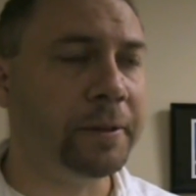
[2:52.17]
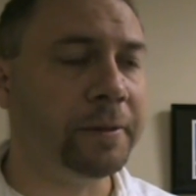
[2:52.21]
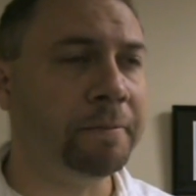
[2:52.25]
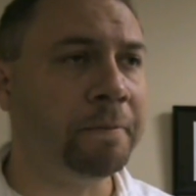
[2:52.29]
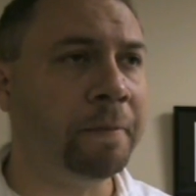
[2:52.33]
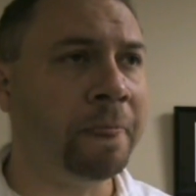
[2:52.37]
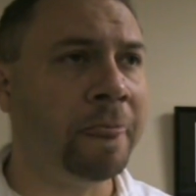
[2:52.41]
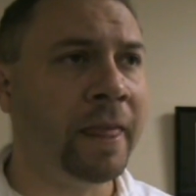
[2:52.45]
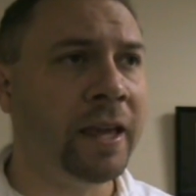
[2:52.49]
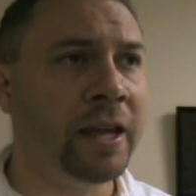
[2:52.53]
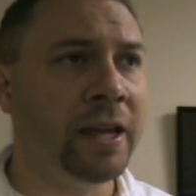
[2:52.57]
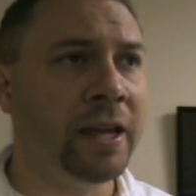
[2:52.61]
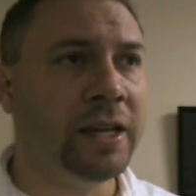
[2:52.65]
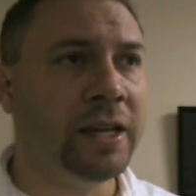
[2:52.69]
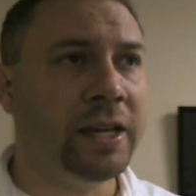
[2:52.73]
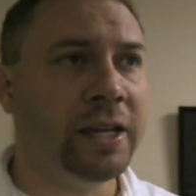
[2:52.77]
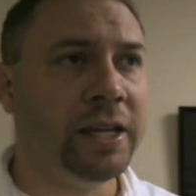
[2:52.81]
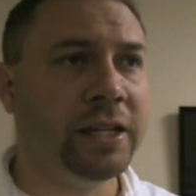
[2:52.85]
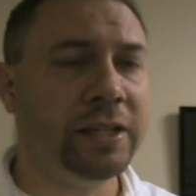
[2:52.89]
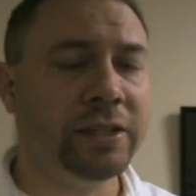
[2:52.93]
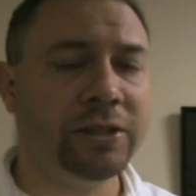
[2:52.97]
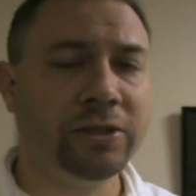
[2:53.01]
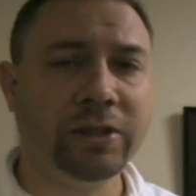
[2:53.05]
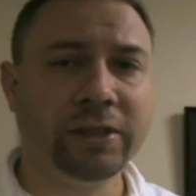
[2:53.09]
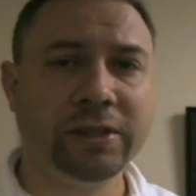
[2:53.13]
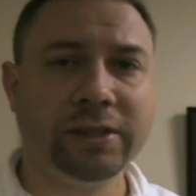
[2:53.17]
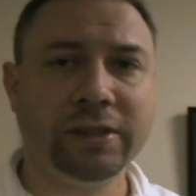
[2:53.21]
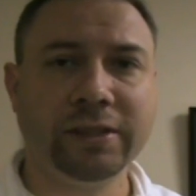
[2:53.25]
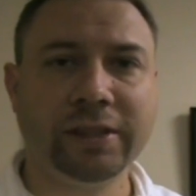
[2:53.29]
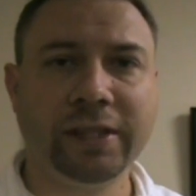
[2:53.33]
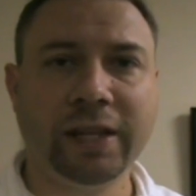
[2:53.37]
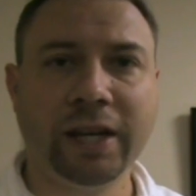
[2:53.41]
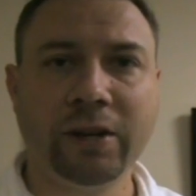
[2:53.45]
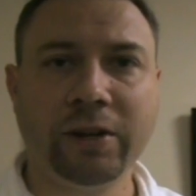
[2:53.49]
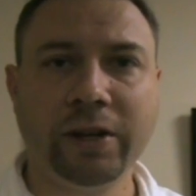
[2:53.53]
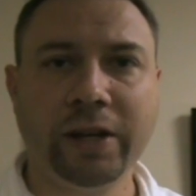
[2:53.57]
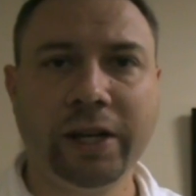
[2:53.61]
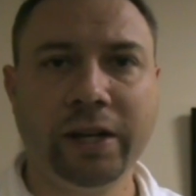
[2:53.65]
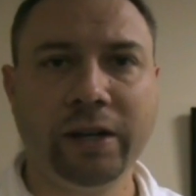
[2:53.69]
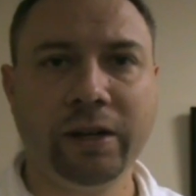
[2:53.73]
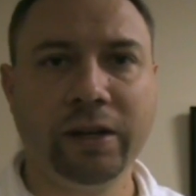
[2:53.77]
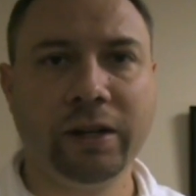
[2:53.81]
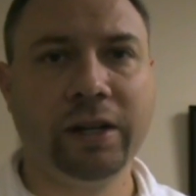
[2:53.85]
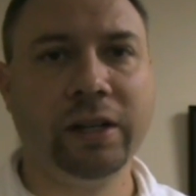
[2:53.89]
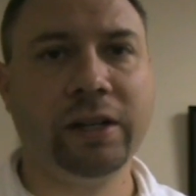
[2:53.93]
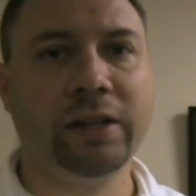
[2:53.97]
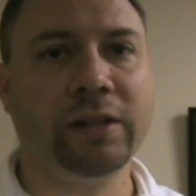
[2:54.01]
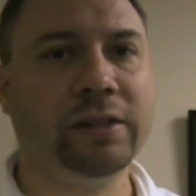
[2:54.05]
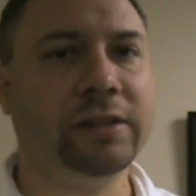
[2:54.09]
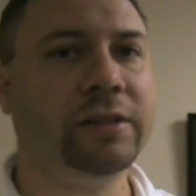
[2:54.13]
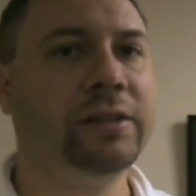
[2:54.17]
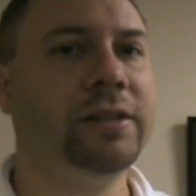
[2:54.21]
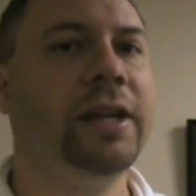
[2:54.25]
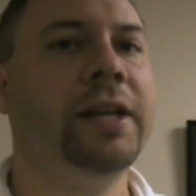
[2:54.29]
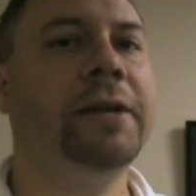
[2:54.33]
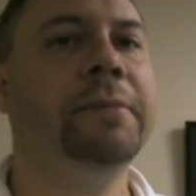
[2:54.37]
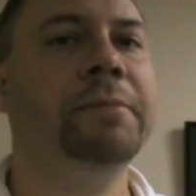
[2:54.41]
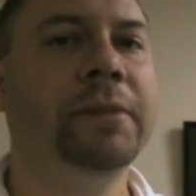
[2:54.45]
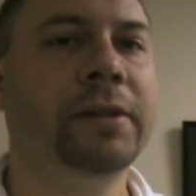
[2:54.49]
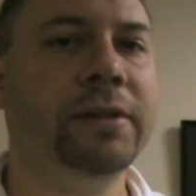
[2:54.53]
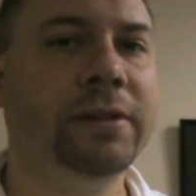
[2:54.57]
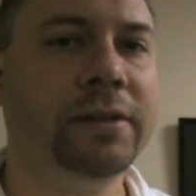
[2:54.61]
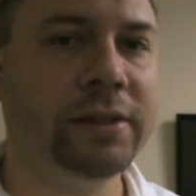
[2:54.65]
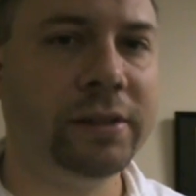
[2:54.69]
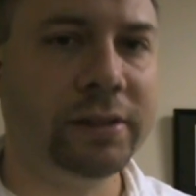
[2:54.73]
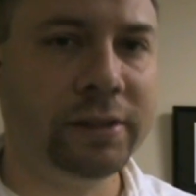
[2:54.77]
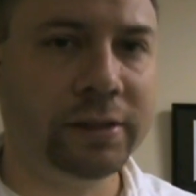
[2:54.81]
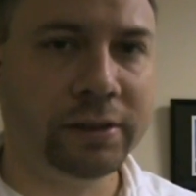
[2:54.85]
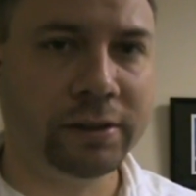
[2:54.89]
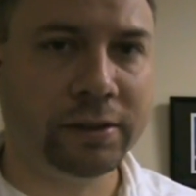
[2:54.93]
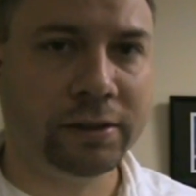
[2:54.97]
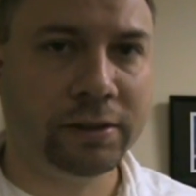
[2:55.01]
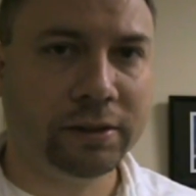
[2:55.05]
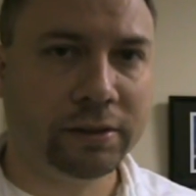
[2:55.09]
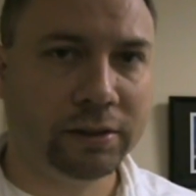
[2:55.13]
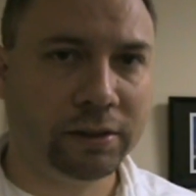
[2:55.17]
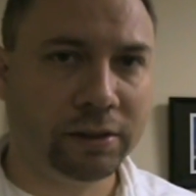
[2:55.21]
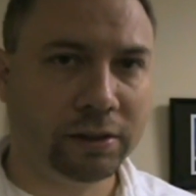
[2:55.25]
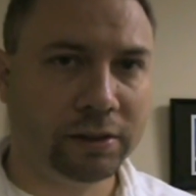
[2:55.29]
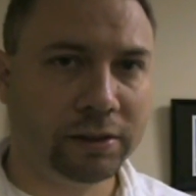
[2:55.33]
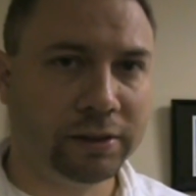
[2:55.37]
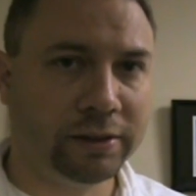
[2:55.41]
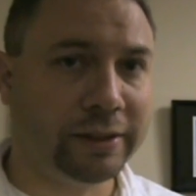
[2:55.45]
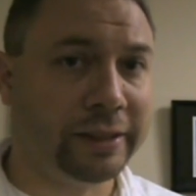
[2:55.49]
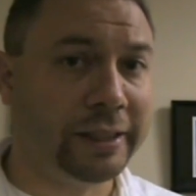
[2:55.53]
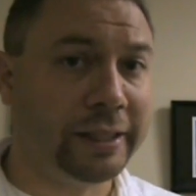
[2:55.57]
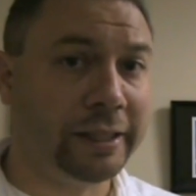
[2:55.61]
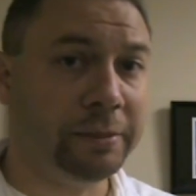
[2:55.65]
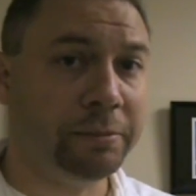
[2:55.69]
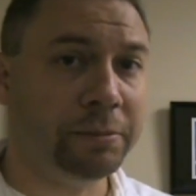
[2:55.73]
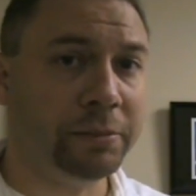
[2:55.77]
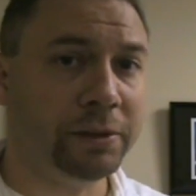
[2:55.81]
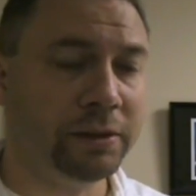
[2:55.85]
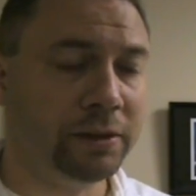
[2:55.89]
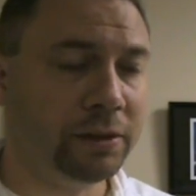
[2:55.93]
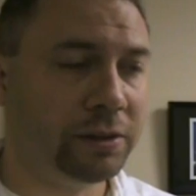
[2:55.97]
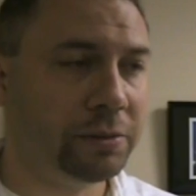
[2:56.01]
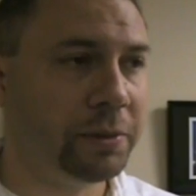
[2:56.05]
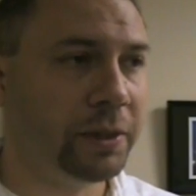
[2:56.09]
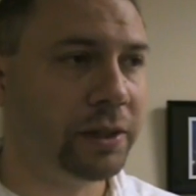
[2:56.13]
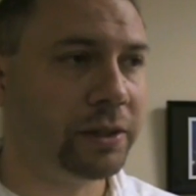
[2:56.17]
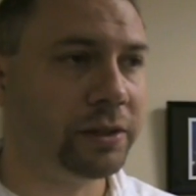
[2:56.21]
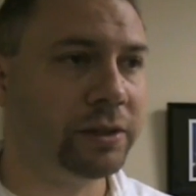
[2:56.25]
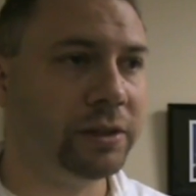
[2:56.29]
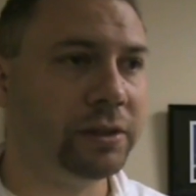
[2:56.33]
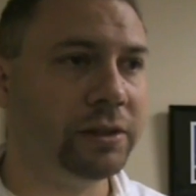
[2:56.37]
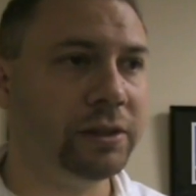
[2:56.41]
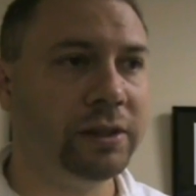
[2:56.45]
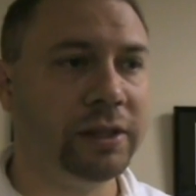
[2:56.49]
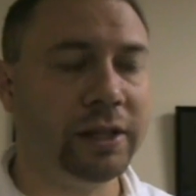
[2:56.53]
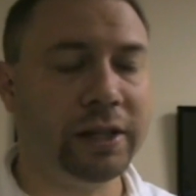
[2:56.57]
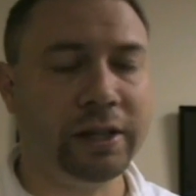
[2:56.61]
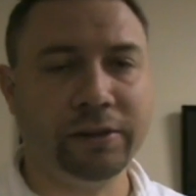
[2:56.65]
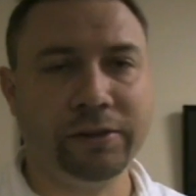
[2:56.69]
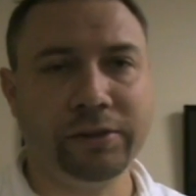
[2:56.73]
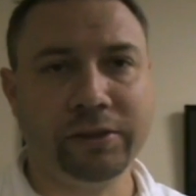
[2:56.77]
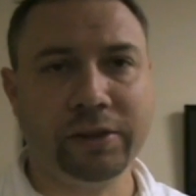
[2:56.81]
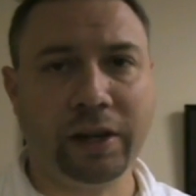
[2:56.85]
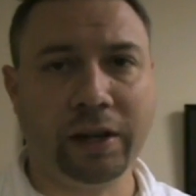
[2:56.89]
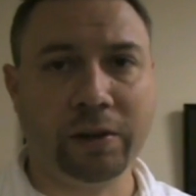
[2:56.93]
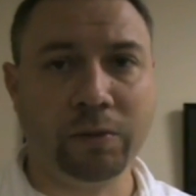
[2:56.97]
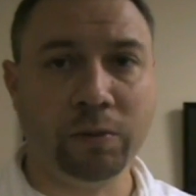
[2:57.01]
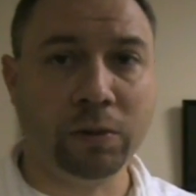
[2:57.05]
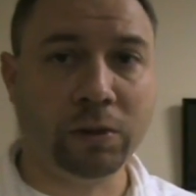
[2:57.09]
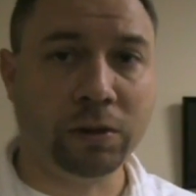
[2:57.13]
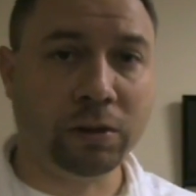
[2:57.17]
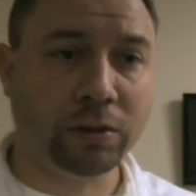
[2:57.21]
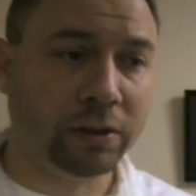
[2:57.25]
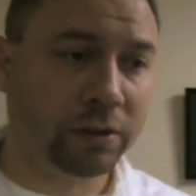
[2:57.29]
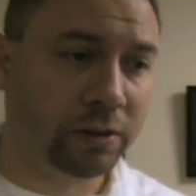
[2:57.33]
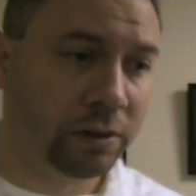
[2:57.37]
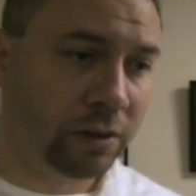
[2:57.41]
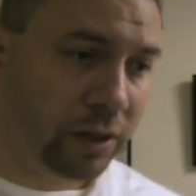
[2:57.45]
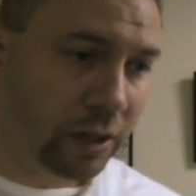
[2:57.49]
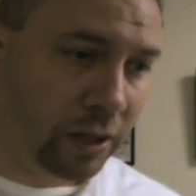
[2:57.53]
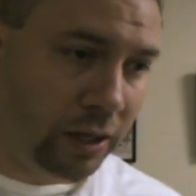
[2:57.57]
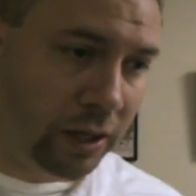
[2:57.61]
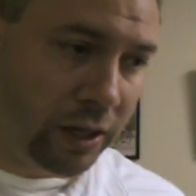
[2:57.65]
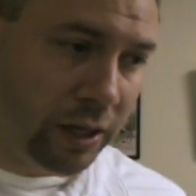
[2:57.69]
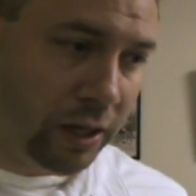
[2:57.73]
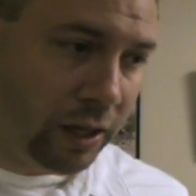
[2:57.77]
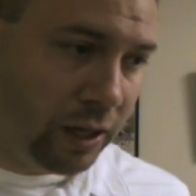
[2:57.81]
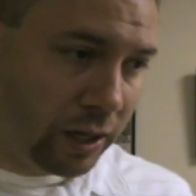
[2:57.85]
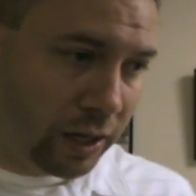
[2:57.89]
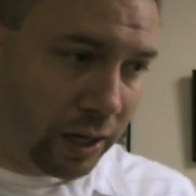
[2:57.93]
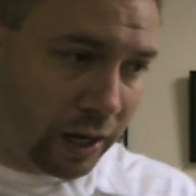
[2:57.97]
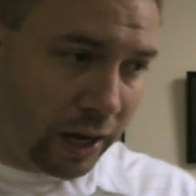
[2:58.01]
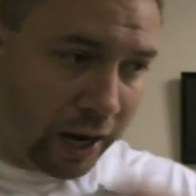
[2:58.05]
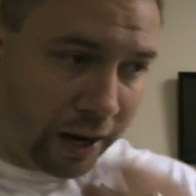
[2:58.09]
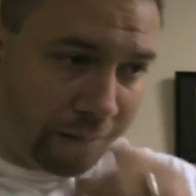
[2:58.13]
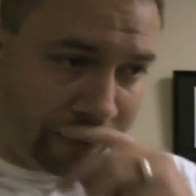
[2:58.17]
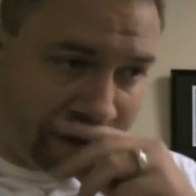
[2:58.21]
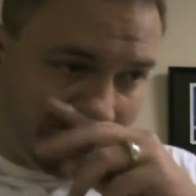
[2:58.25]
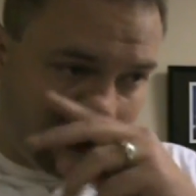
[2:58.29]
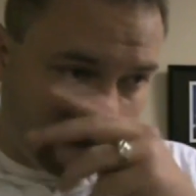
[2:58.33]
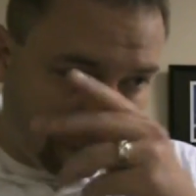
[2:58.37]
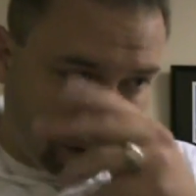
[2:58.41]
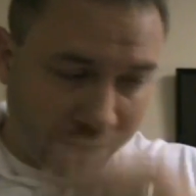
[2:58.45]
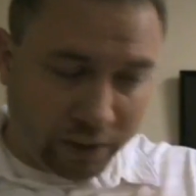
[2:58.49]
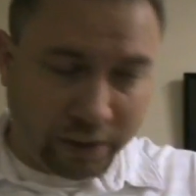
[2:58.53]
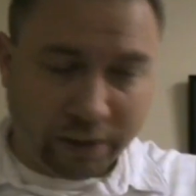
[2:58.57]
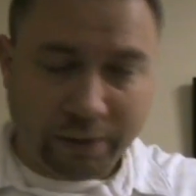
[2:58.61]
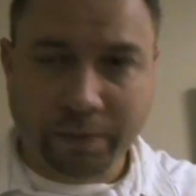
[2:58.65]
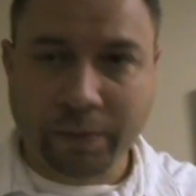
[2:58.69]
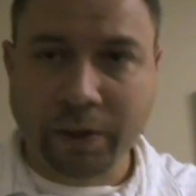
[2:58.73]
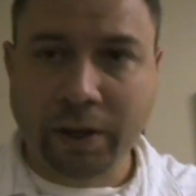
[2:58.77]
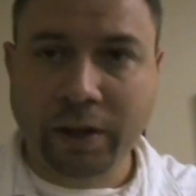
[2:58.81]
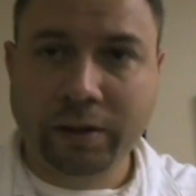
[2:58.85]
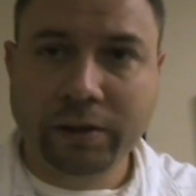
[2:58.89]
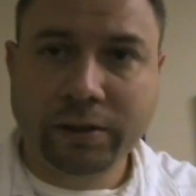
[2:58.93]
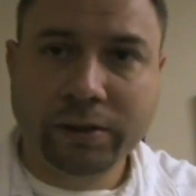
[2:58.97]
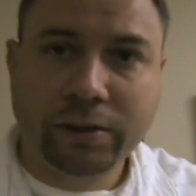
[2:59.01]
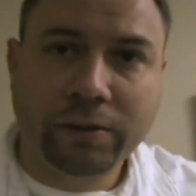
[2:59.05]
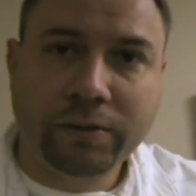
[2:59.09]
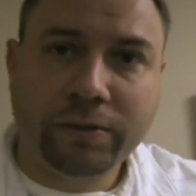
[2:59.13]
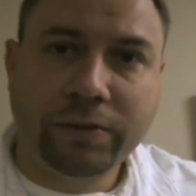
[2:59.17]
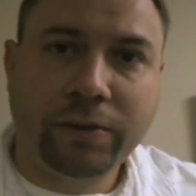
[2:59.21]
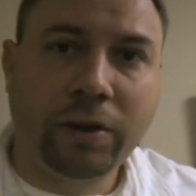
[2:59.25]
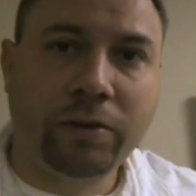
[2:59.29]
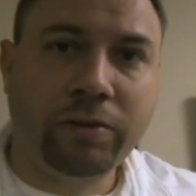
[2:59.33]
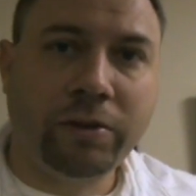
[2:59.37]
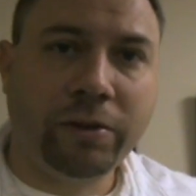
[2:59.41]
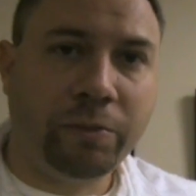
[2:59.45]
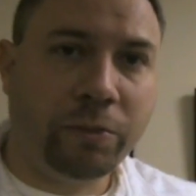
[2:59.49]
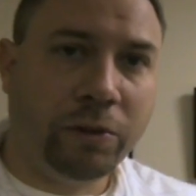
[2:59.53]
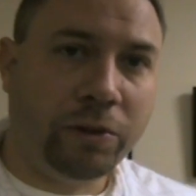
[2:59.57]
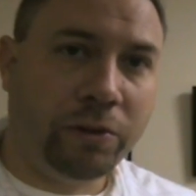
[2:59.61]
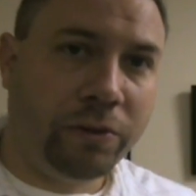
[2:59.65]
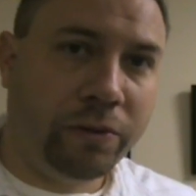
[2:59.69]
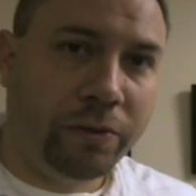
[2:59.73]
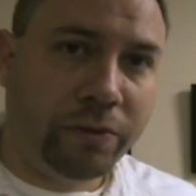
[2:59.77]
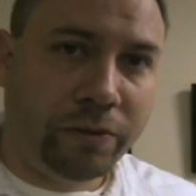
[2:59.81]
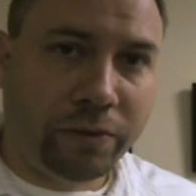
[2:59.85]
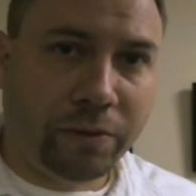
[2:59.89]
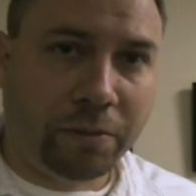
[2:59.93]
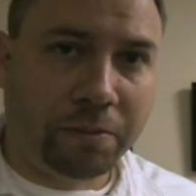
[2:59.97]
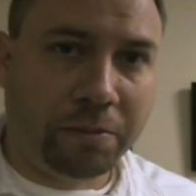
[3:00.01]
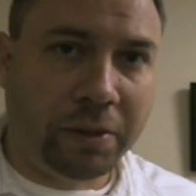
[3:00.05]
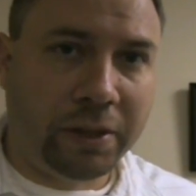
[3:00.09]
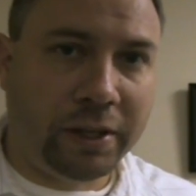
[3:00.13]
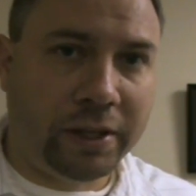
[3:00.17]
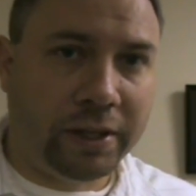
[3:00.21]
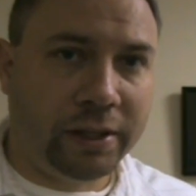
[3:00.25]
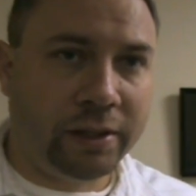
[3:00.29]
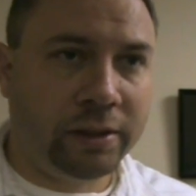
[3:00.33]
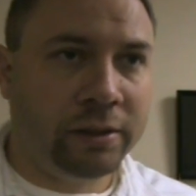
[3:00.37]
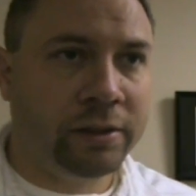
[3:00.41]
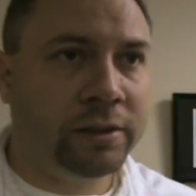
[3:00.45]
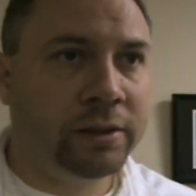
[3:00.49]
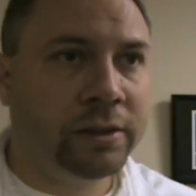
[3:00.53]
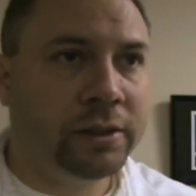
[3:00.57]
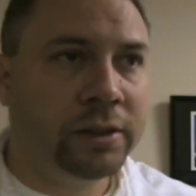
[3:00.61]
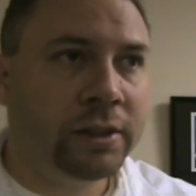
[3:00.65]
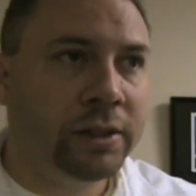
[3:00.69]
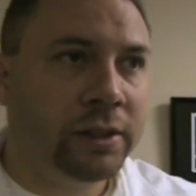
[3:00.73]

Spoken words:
And he addresses how arrogant a statement this seems, especially to the outside world. And I, for one, am not so far removed from being